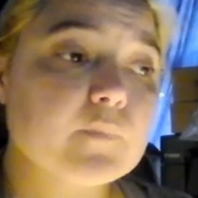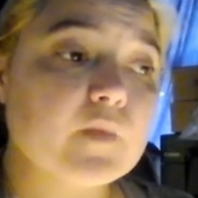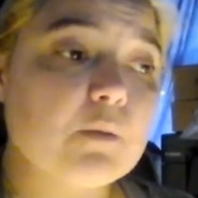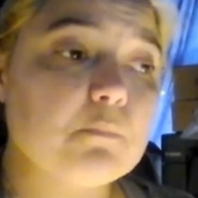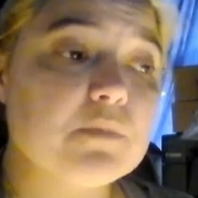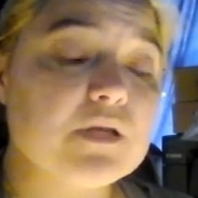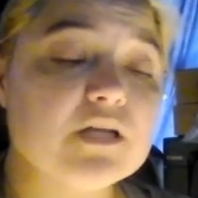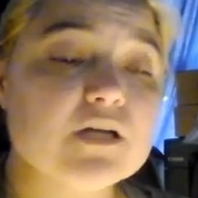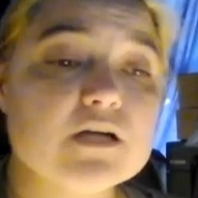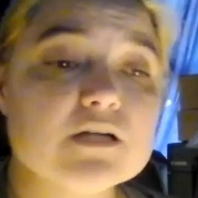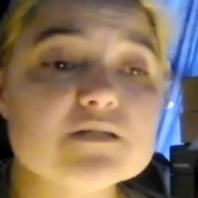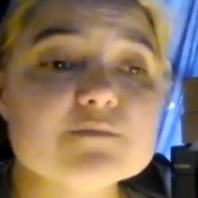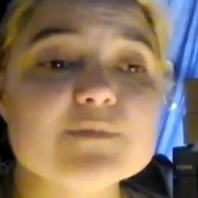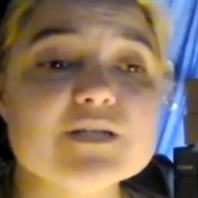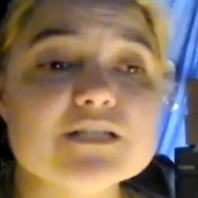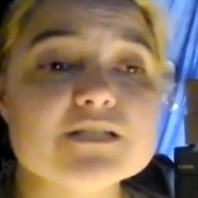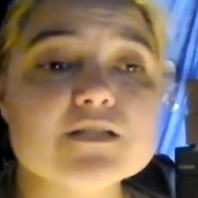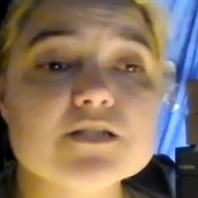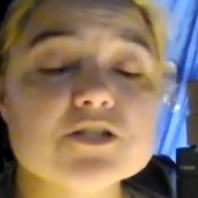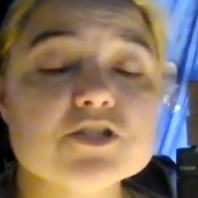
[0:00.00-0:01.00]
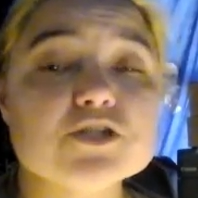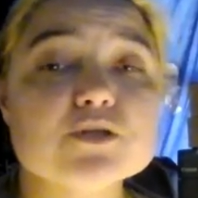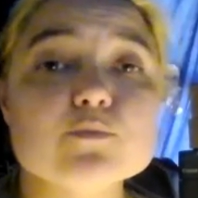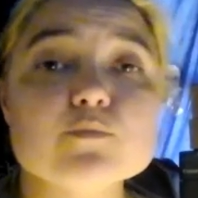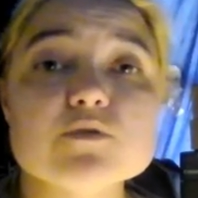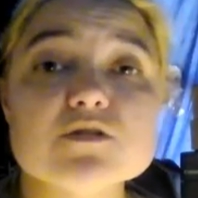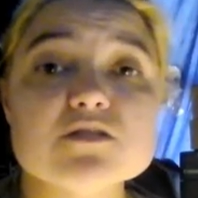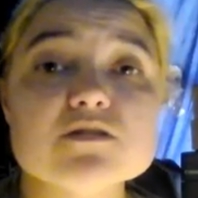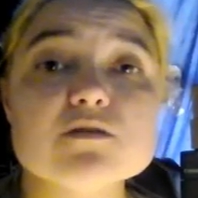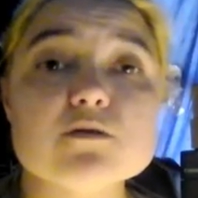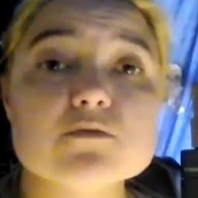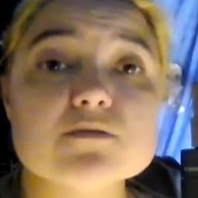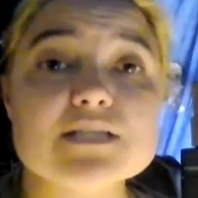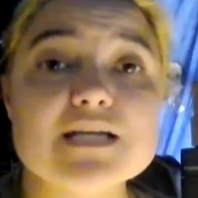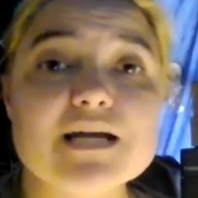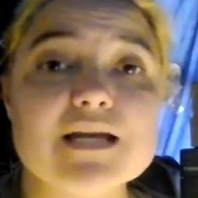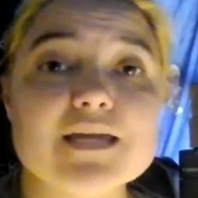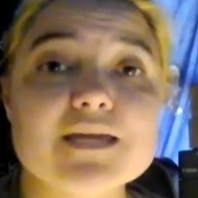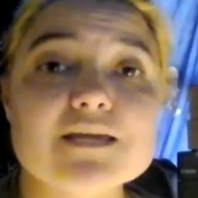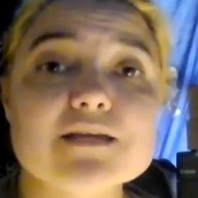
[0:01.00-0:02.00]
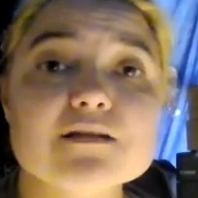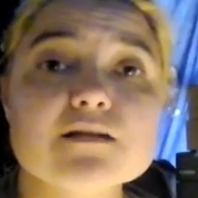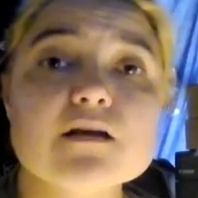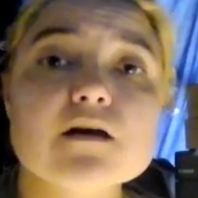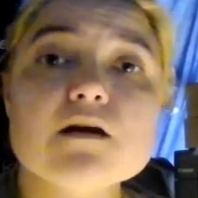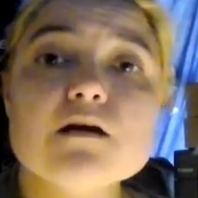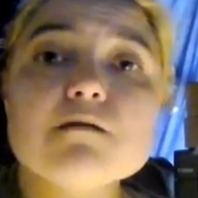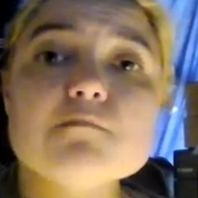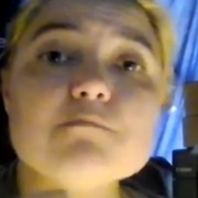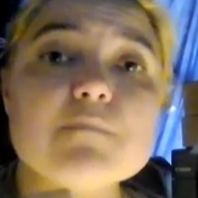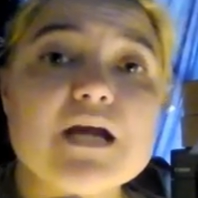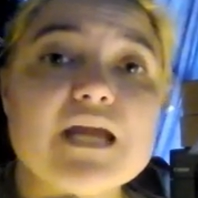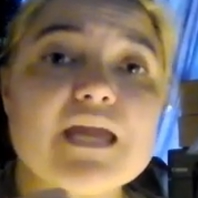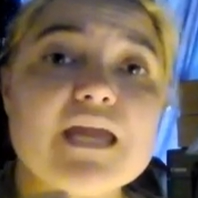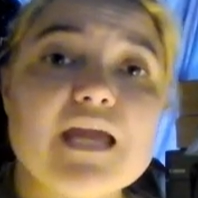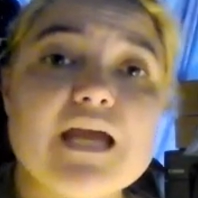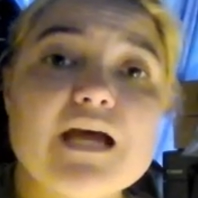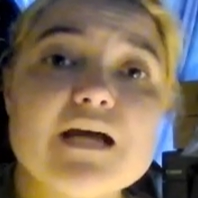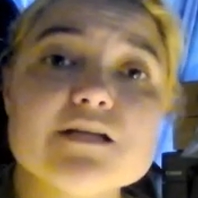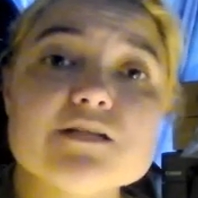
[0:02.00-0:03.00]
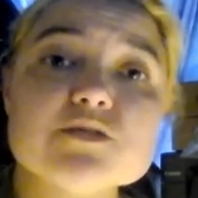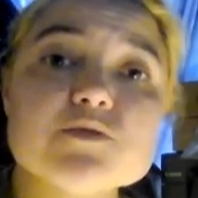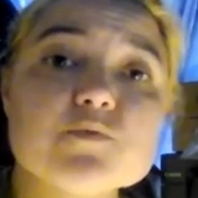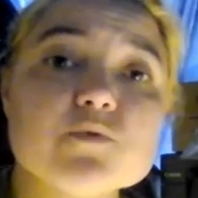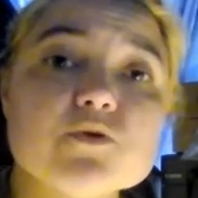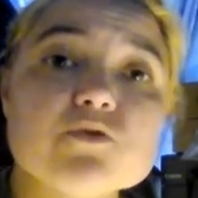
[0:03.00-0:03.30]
Because my tension was so tight, my hands were